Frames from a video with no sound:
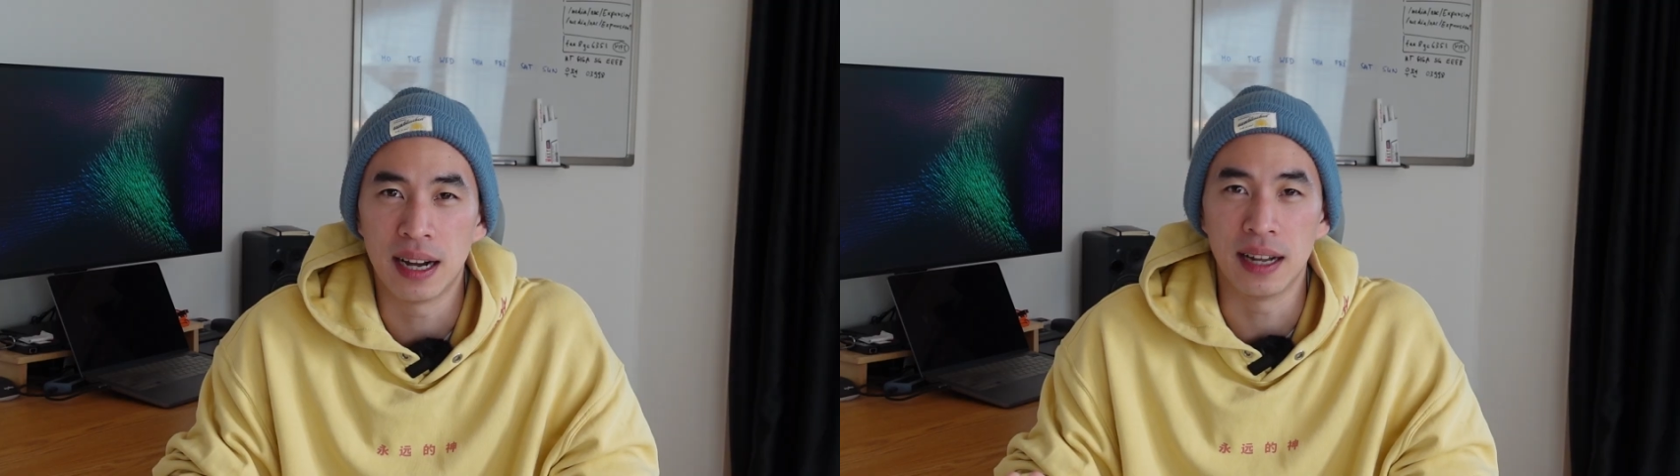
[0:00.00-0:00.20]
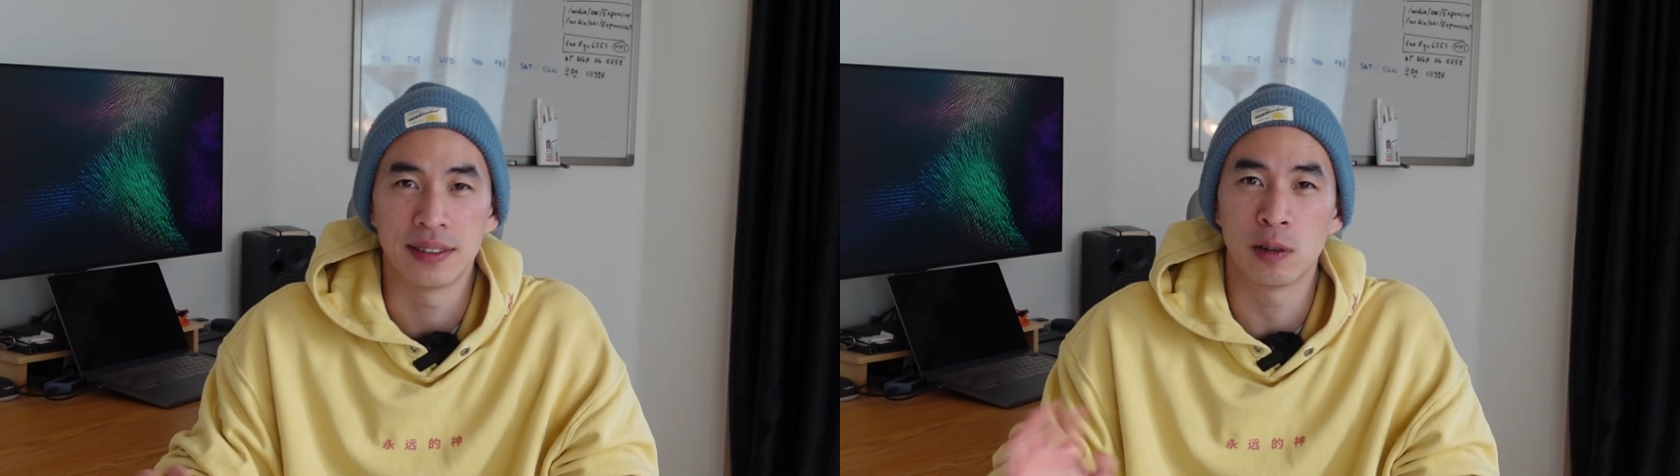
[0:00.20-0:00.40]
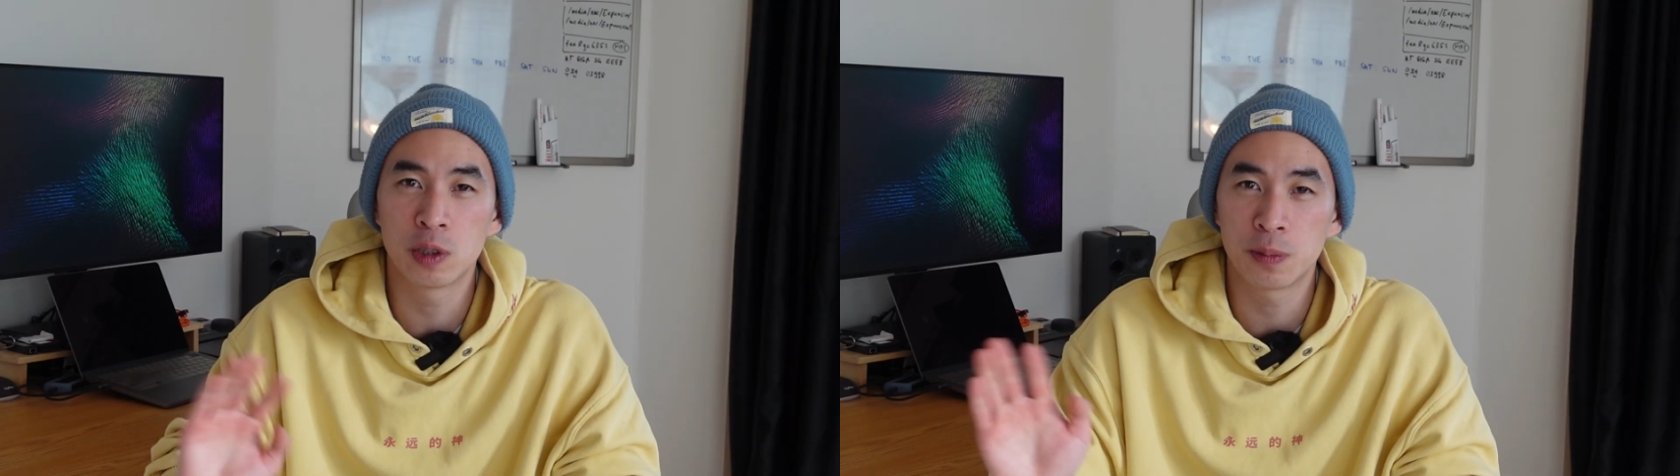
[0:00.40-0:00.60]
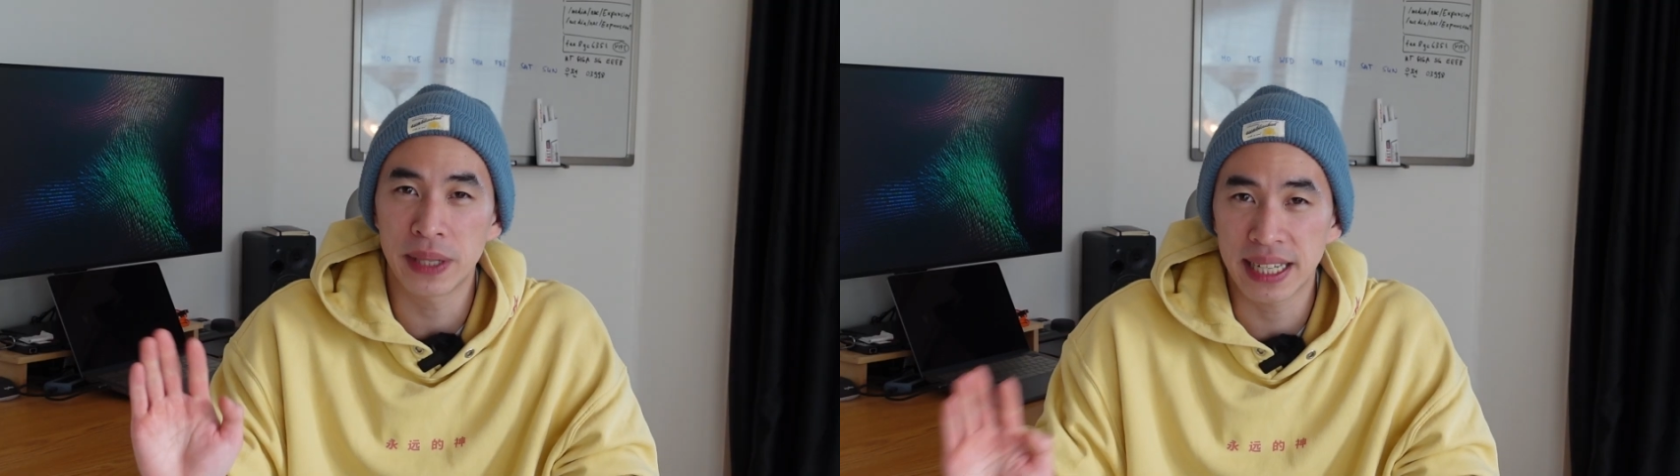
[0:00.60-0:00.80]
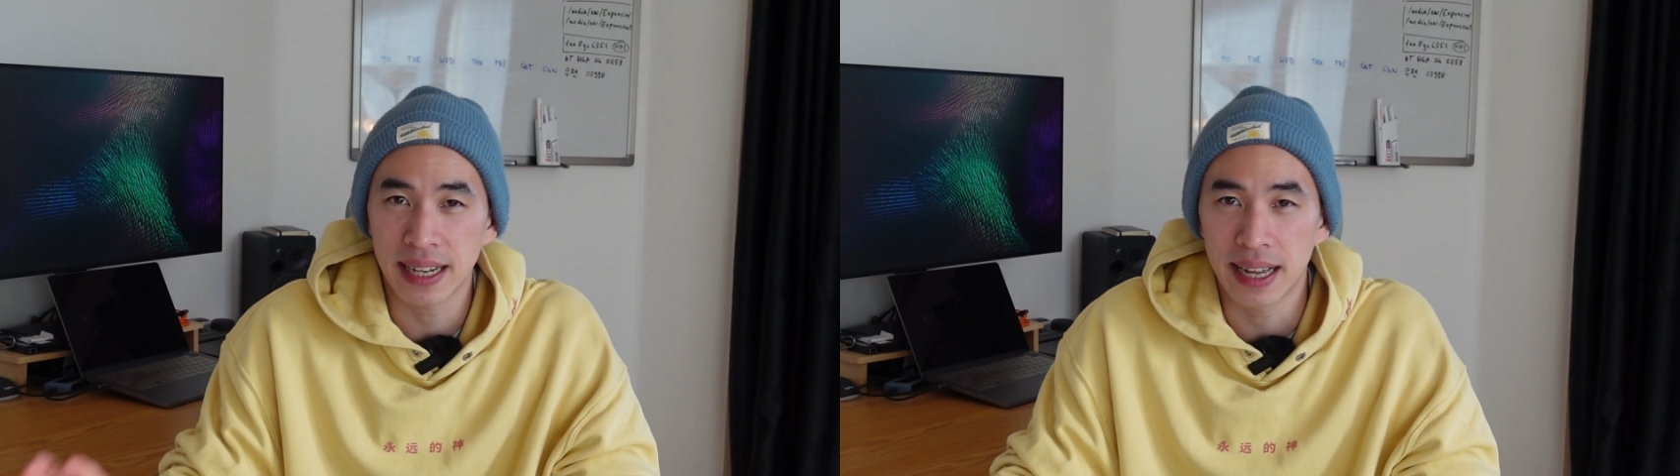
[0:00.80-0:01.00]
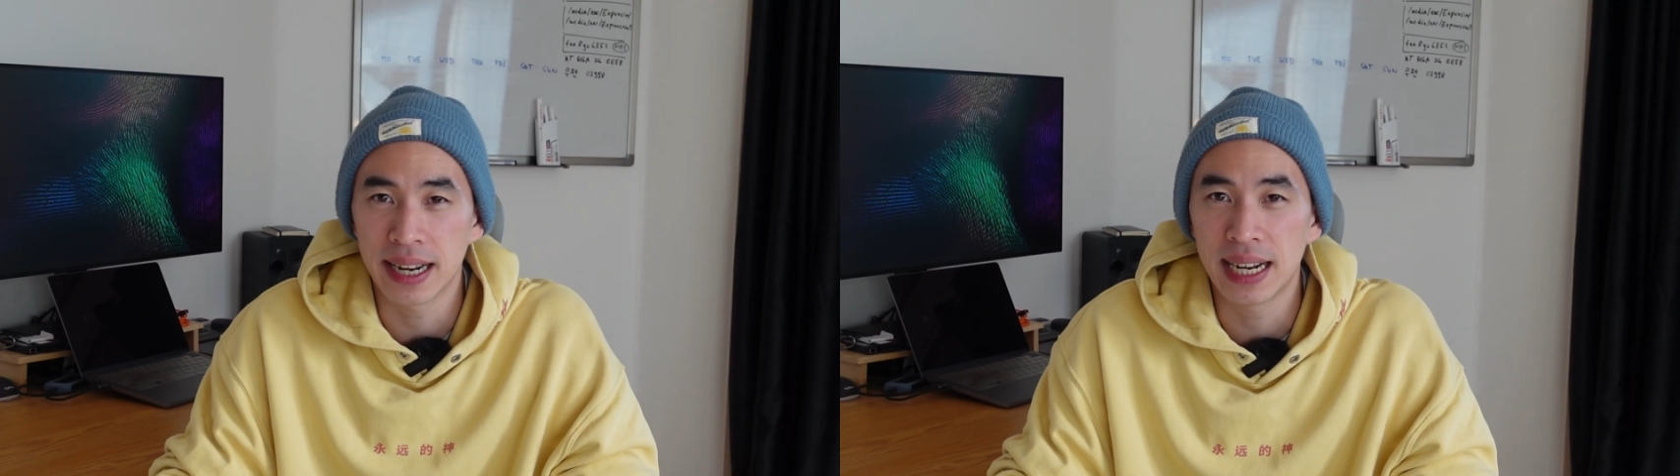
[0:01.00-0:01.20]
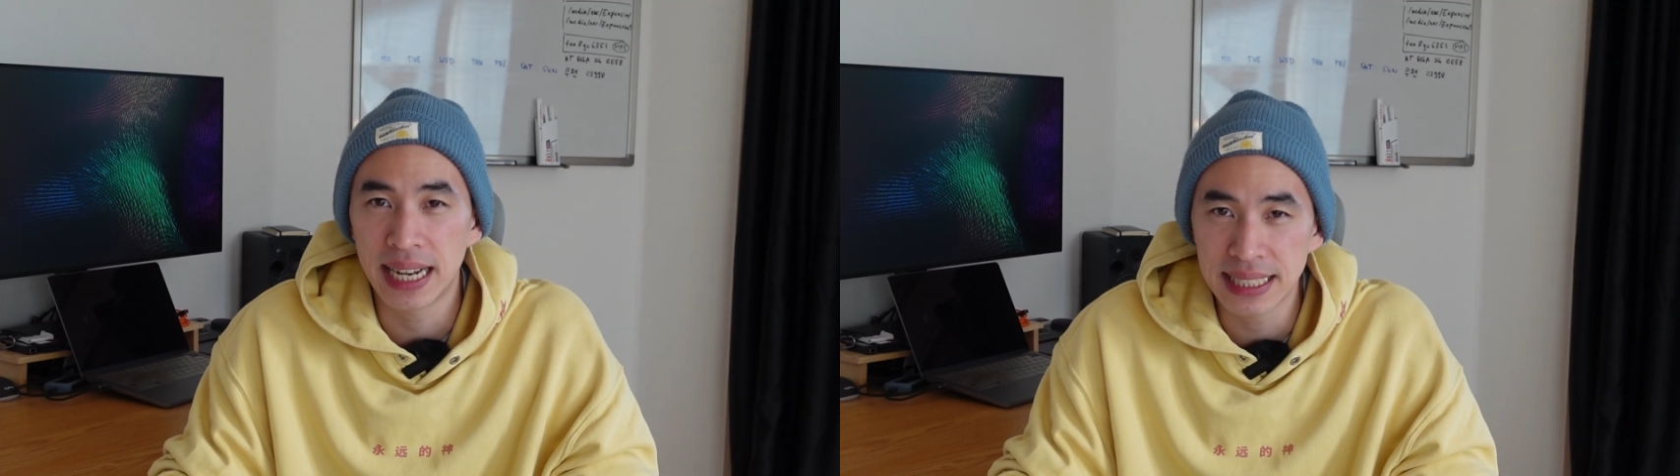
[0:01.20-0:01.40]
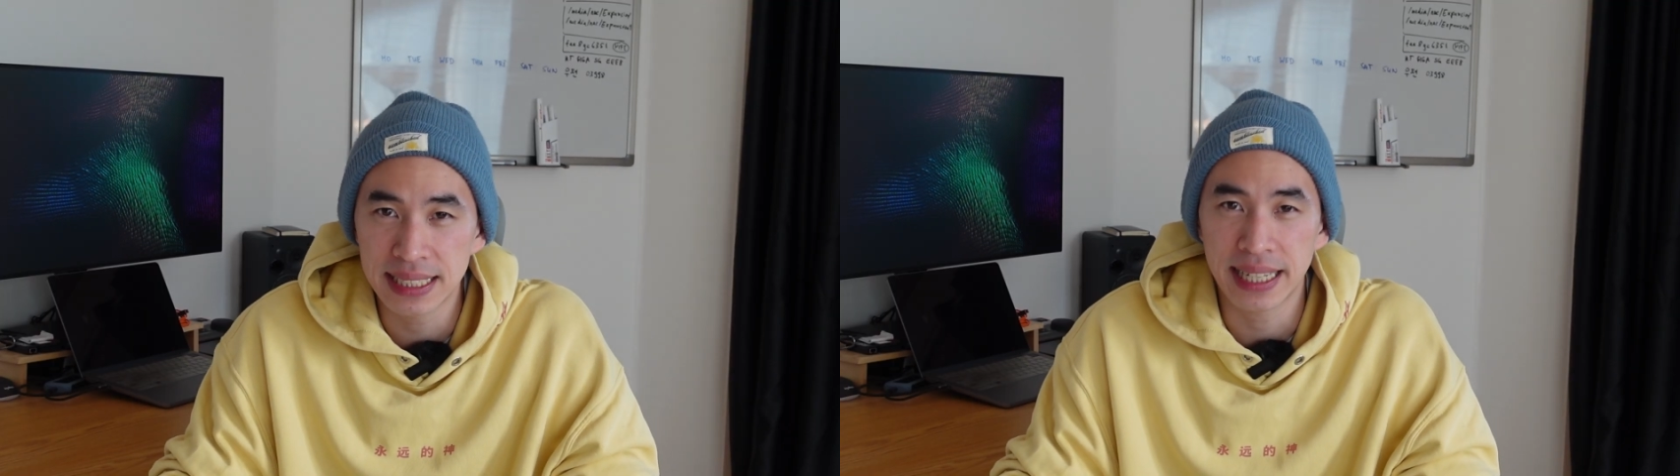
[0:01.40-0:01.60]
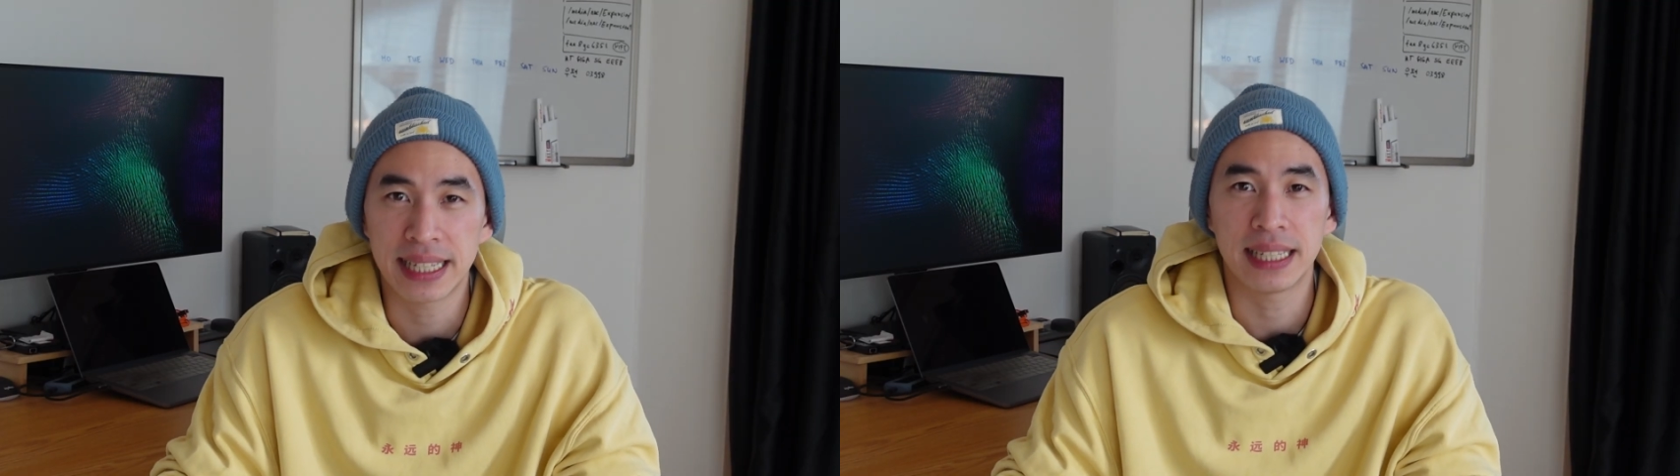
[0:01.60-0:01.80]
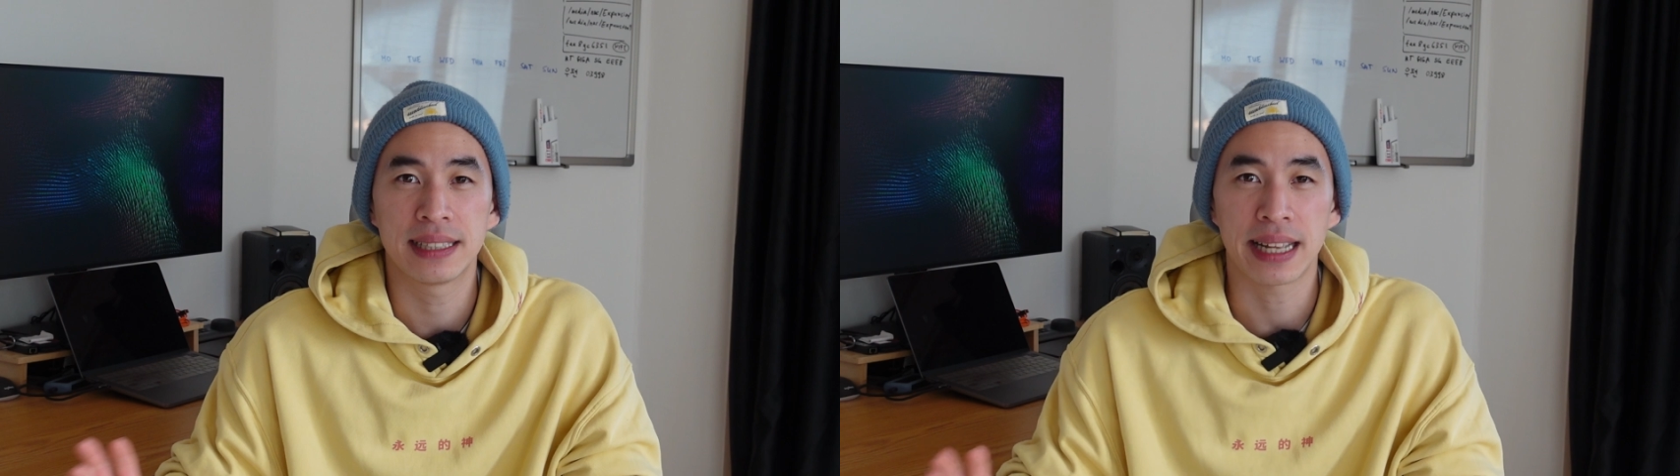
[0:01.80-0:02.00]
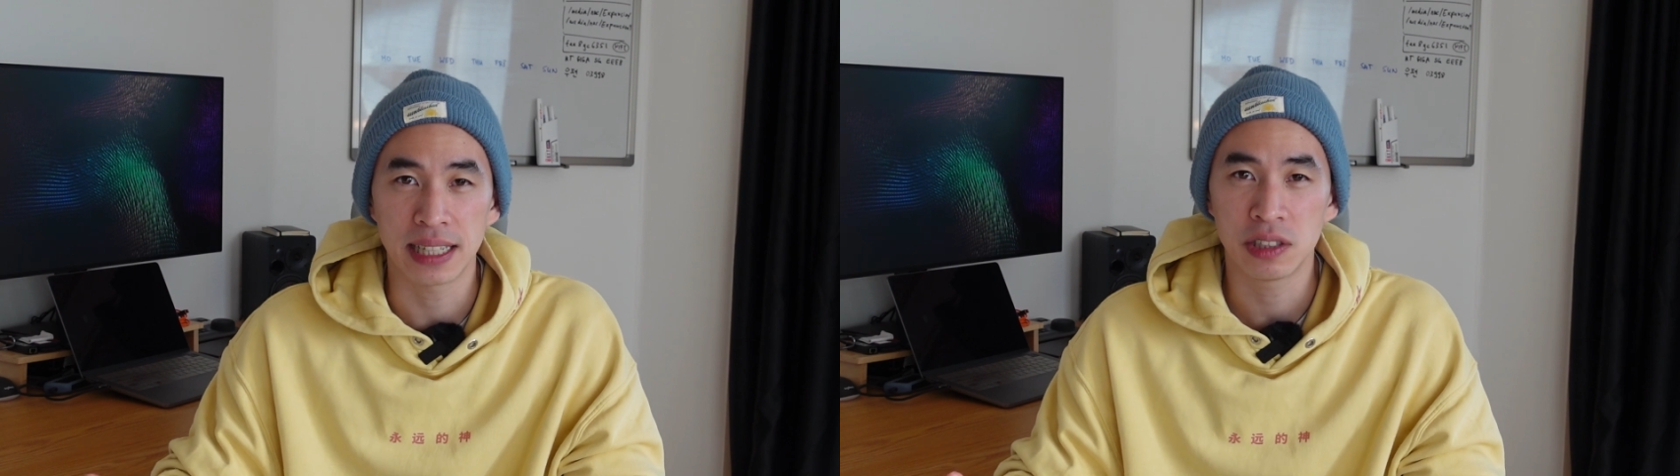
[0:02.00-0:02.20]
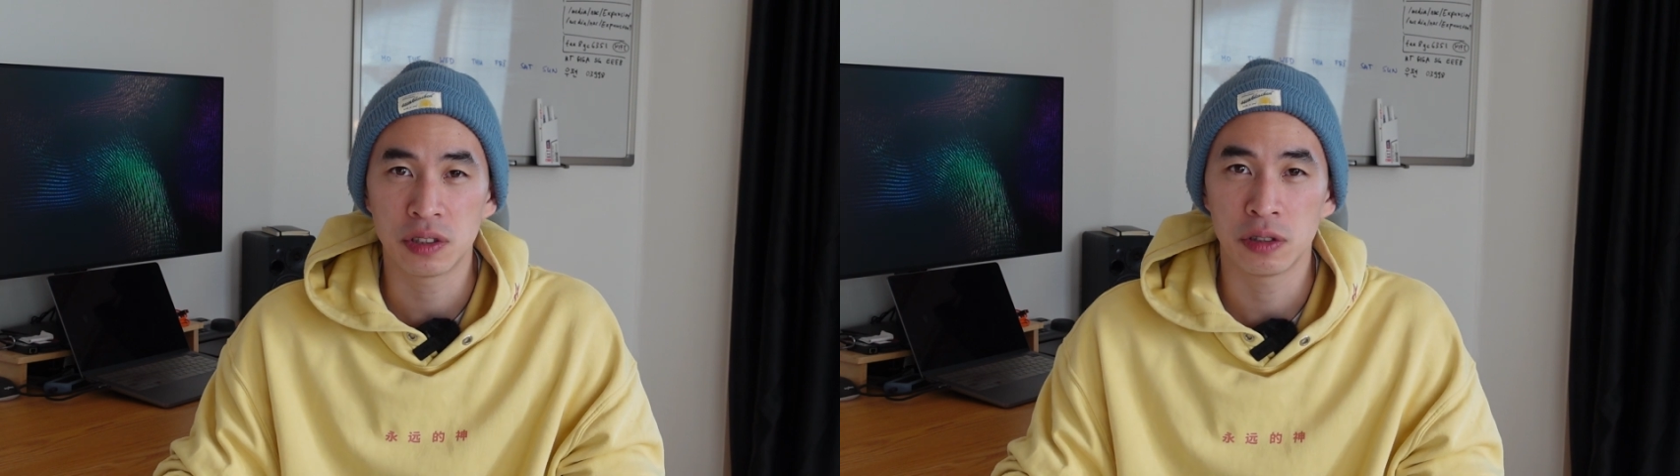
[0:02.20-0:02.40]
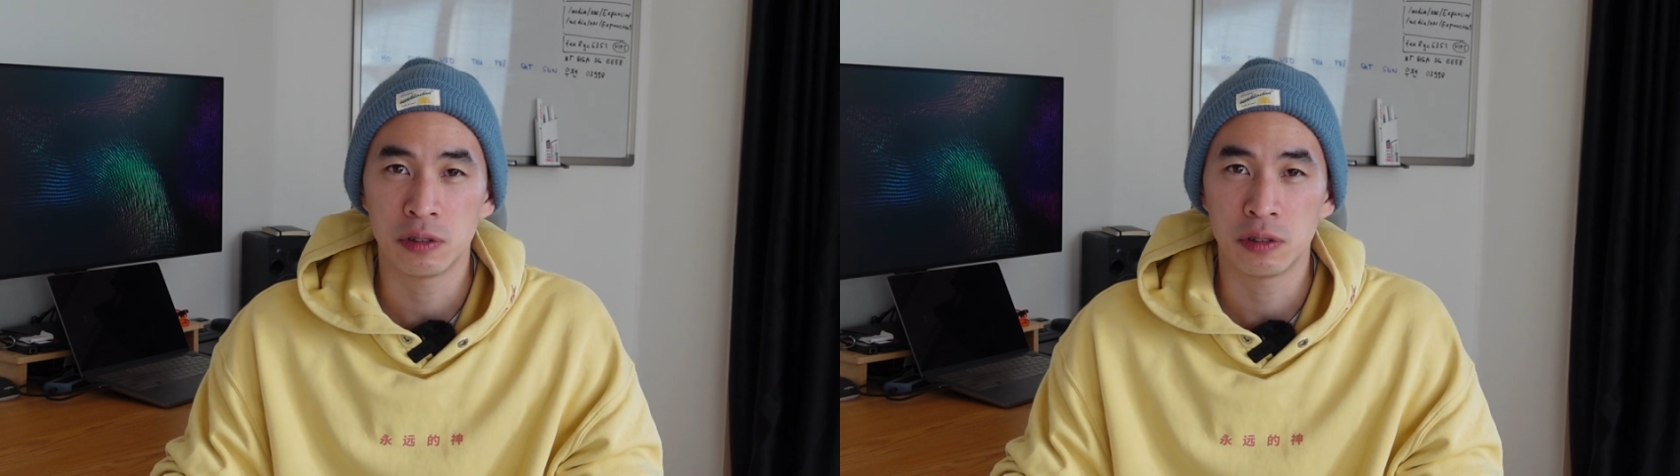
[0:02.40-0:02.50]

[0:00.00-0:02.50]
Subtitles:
Don't speak unless they tell you to.